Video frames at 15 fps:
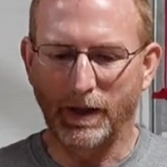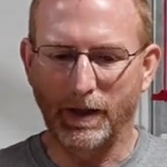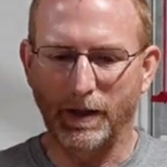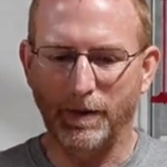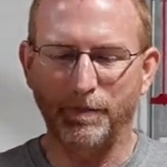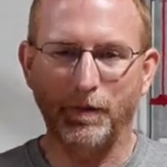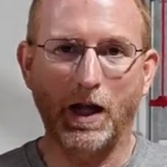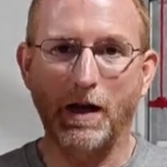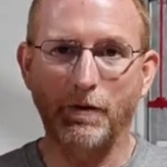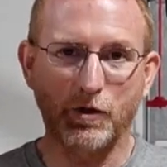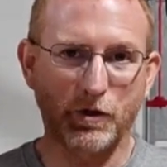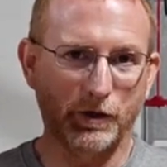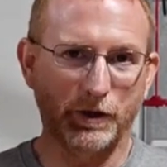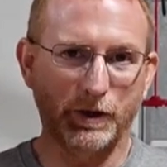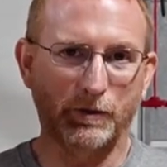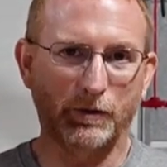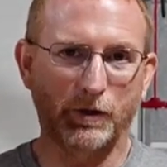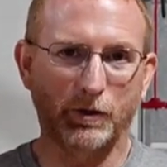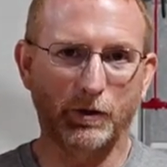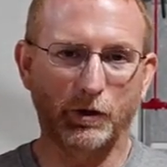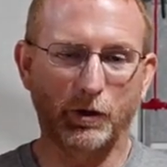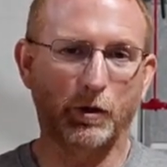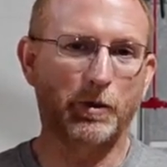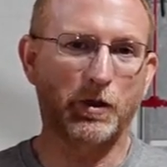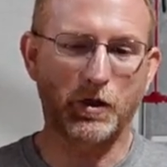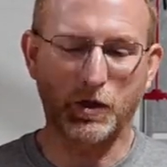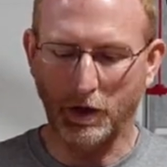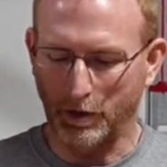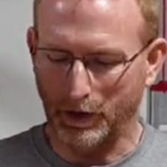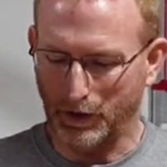Um, obviously, you know, you're going to be
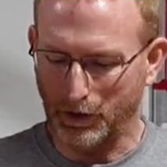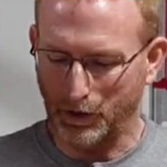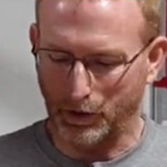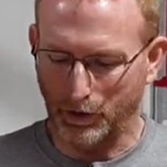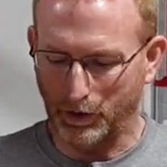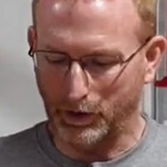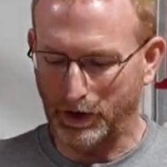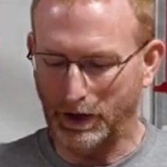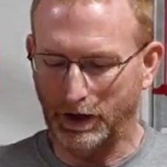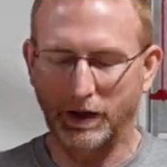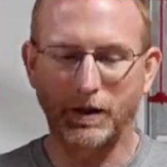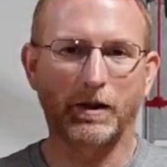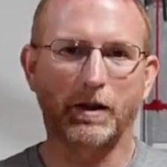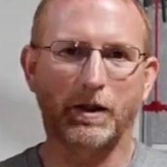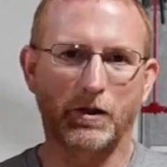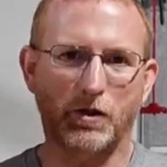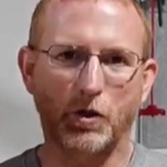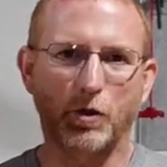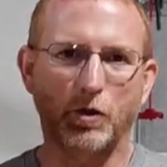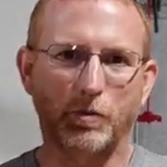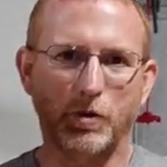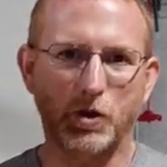sewing, so you're going to need a sewing